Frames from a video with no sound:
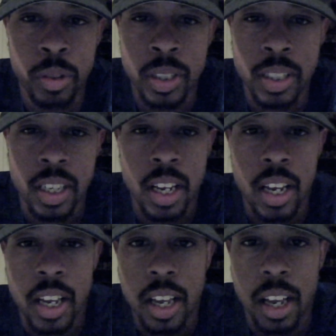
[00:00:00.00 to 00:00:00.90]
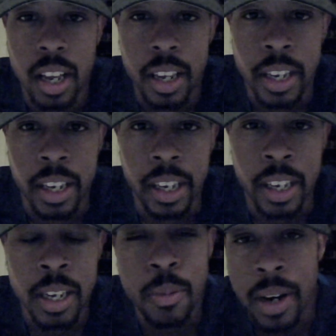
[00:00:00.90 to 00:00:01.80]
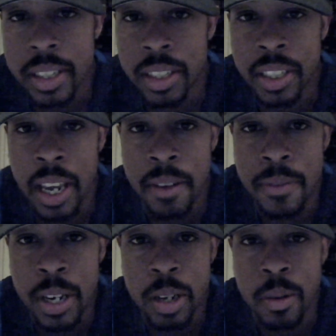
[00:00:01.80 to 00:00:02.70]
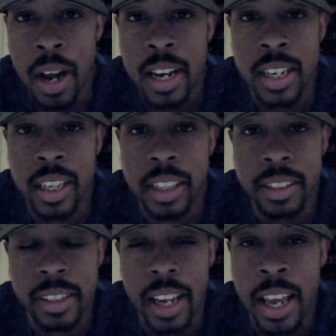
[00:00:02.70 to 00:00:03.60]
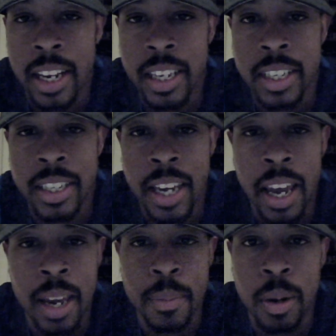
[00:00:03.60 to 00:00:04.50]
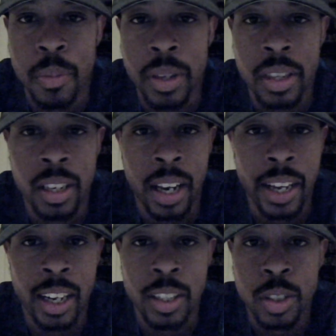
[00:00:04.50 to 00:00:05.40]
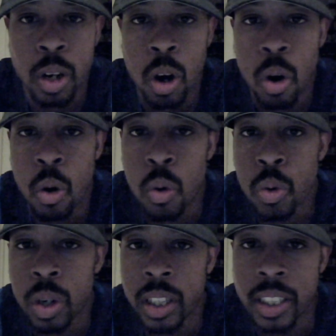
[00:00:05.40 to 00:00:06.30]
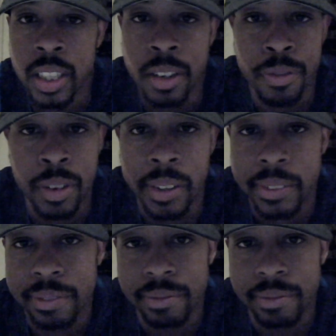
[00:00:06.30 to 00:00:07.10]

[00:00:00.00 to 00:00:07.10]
just he watched the same video I did, and he came up with like a totally different